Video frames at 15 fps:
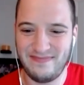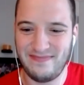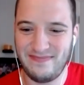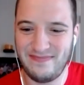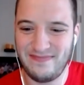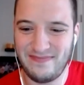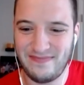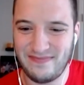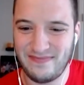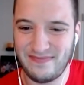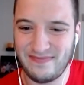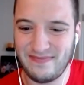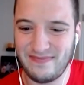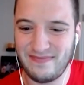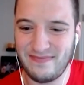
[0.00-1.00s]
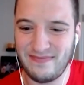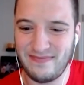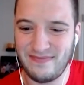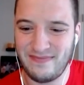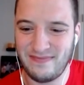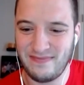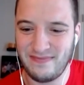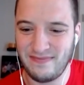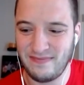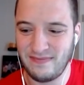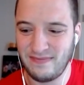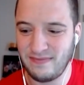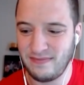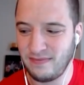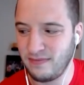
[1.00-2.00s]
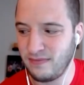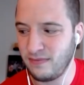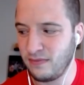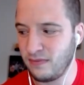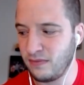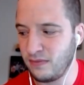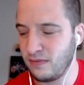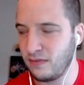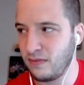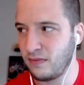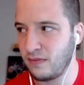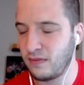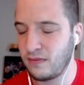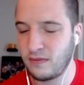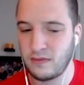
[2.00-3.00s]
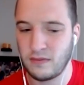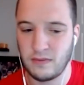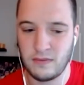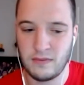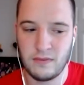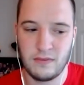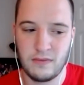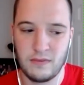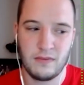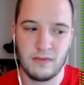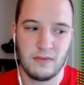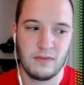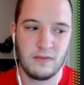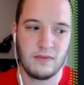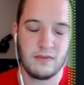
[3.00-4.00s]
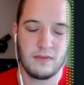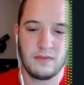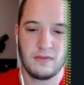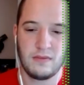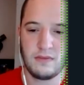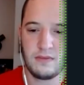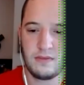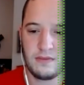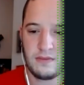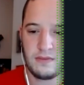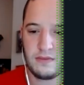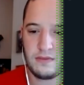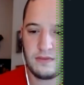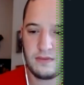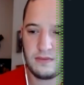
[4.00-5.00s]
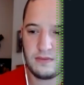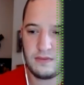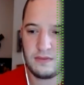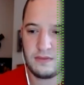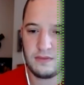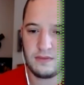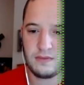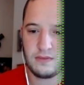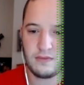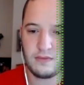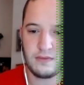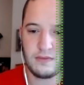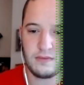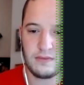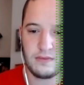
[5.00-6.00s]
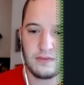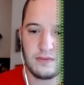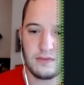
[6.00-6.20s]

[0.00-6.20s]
This person isn't speaking.